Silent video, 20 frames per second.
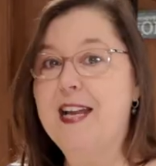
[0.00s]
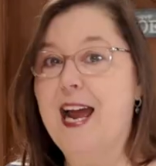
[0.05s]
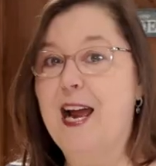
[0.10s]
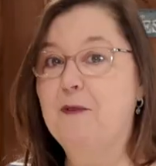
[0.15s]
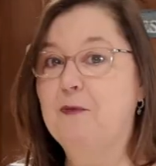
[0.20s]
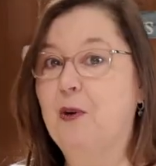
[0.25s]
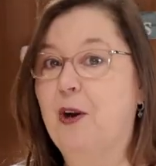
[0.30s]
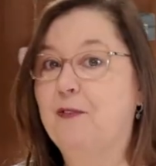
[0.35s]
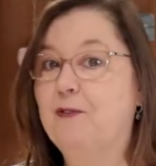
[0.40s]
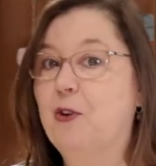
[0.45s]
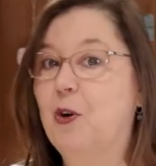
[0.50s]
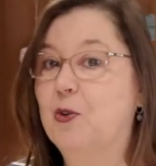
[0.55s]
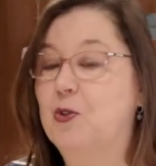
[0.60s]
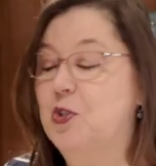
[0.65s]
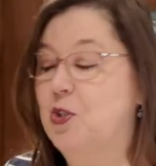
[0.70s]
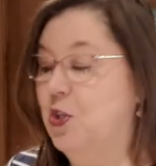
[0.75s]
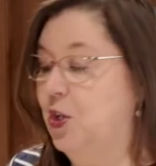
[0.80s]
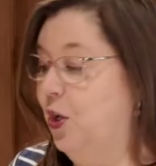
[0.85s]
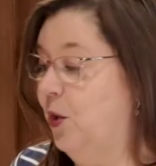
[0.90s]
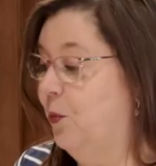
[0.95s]
down what I've got
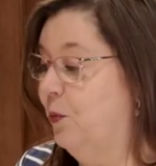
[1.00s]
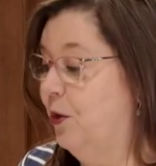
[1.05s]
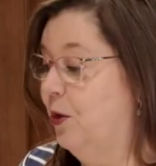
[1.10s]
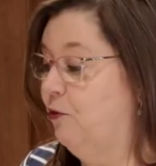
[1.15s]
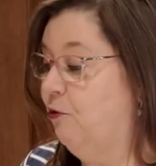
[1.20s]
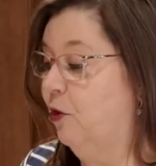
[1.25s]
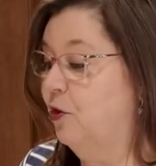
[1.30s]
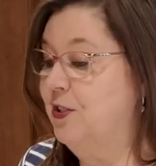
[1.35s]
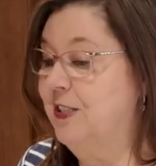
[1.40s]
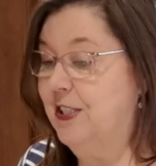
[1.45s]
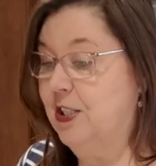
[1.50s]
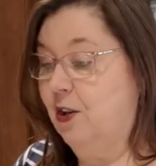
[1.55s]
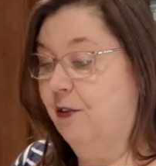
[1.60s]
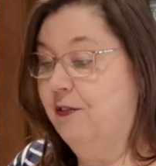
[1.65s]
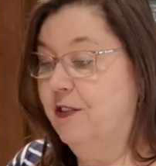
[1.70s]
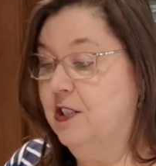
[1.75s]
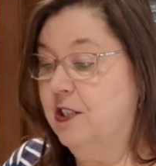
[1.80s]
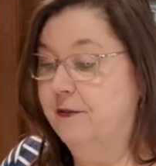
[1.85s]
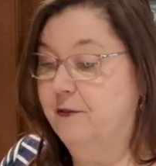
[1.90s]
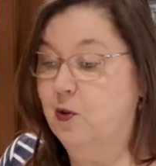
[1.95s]
to do and cross it
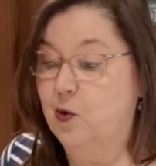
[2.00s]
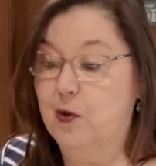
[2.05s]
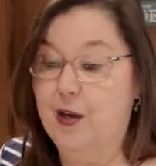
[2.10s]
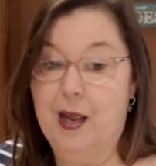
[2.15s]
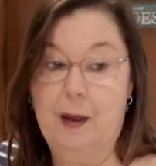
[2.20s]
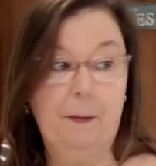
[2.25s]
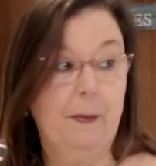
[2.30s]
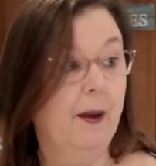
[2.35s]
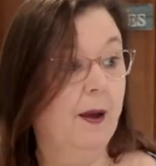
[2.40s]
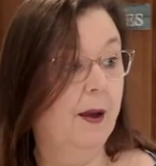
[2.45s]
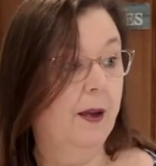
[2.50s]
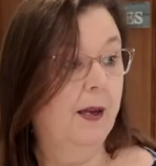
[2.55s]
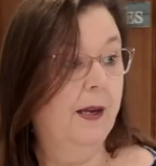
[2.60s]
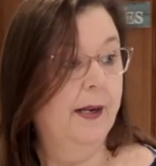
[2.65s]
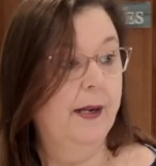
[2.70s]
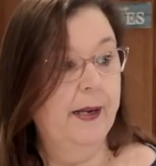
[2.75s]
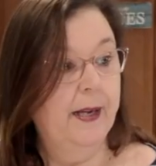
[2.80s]
off as I've done it, but